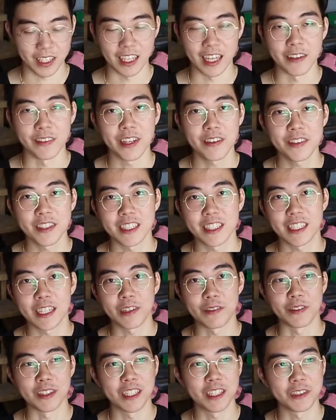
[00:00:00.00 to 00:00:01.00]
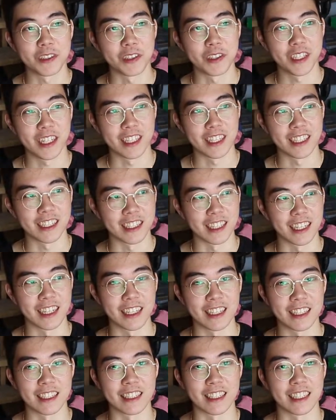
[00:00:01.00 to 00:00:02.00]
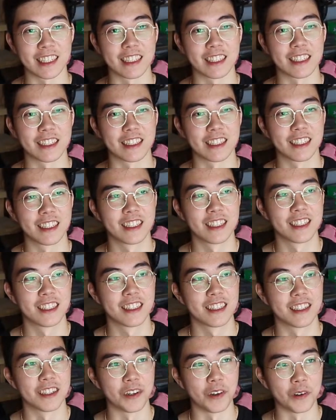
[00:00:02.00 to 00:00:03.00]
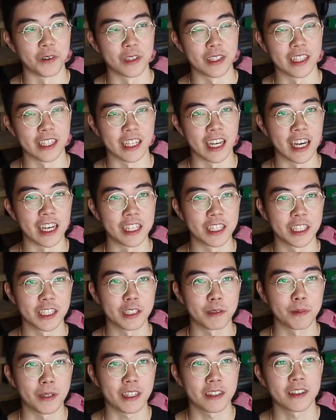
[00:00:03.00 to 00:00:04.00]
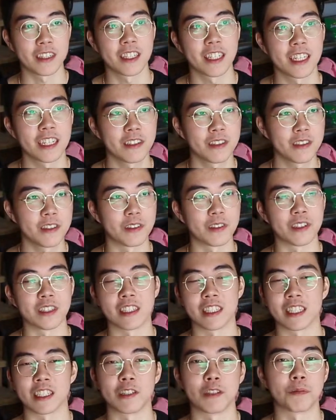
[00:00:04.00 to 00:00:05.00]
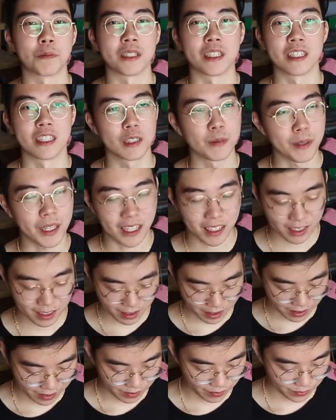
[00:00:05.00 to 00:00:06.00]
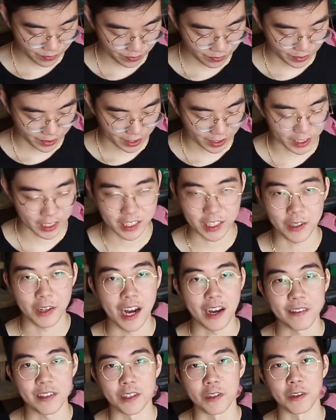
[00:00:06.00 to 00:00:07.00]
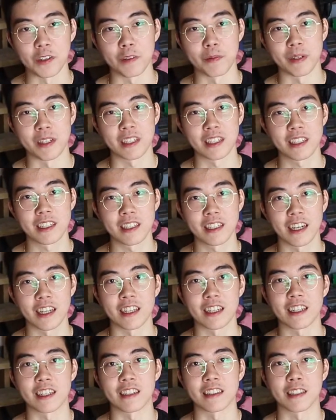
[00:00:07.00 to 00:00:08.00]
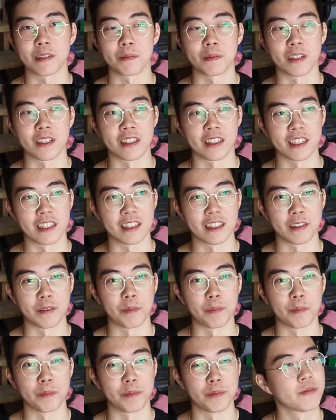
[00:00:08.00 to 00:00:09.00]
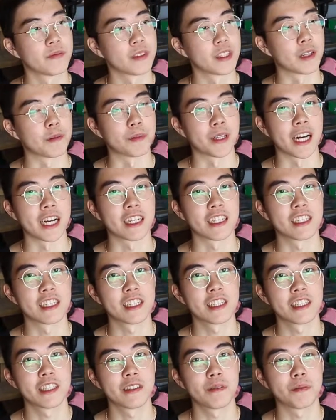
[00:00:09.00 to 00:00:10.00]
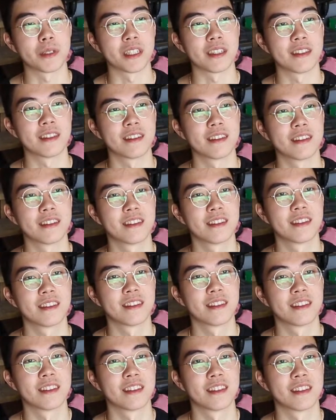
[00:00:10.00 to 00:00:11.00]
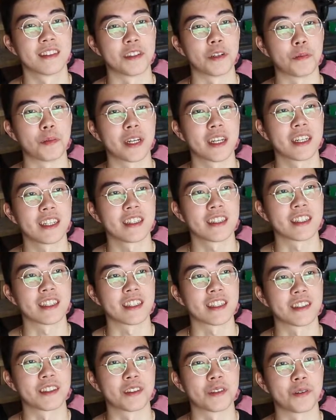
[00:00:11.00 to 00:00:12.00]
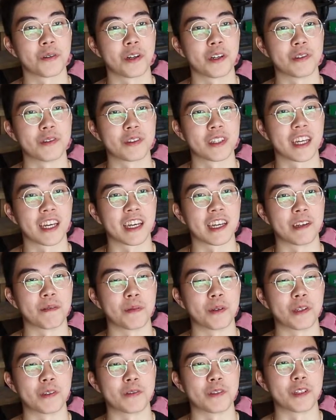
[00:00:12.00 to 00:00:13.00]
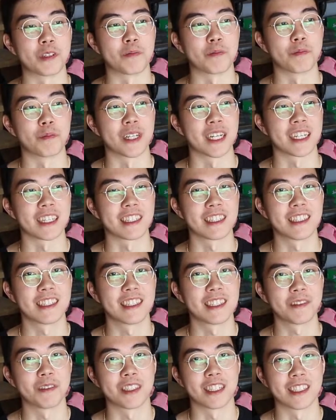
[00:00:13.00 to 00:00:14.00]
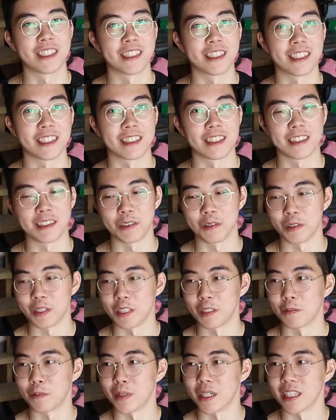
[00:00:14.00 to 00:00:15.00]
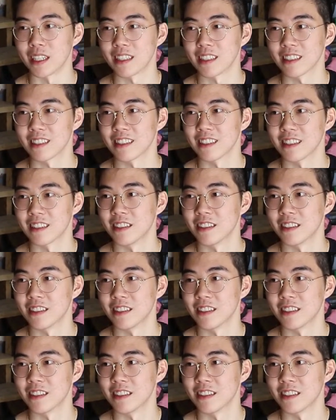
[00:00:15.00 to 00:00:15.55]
If you have a CRV, you know that this light is like only like Asia spec right now, or like European spec. Just don't have it in North America, I think, except on like the black edition, but you're paying like 12K more for the black edition when this is like 200 bucks.